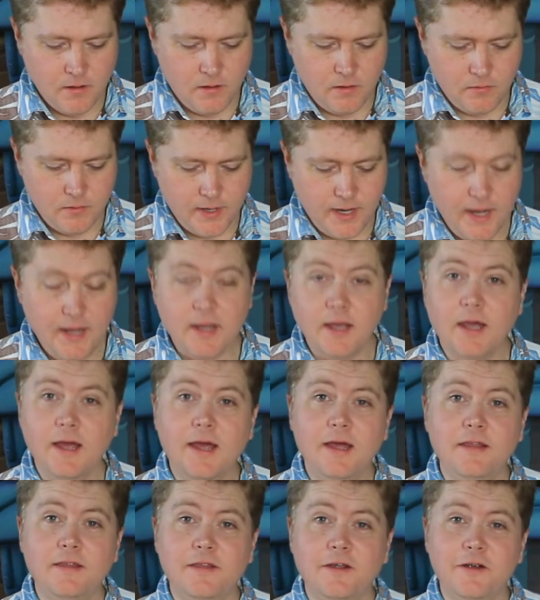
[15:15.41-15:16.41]
Okay,
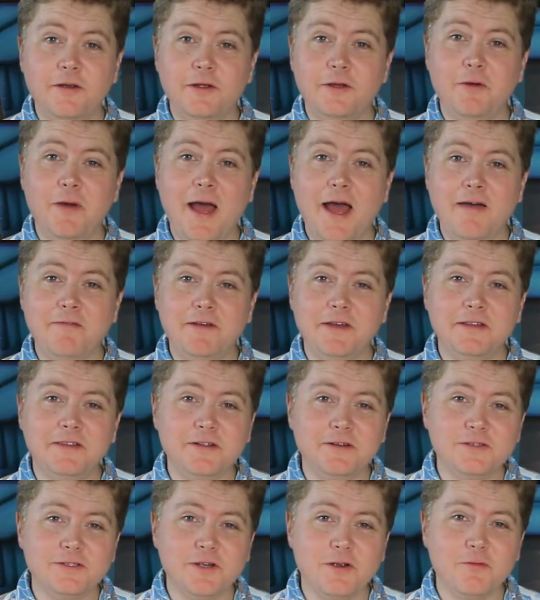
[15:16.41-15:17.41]
and there you have it.
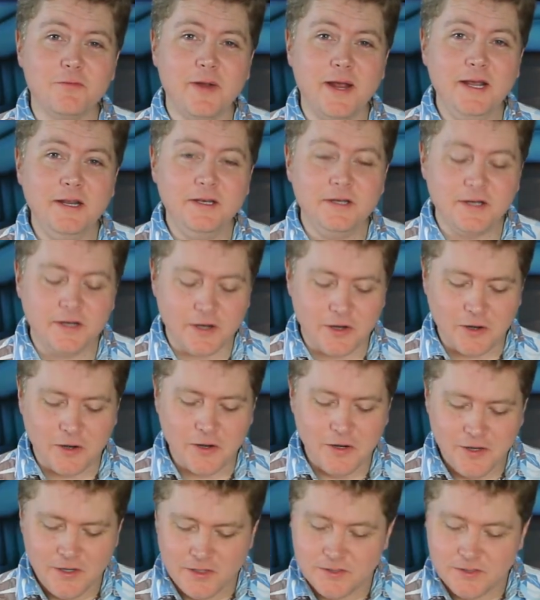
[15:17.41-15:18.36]
There's our reindeer.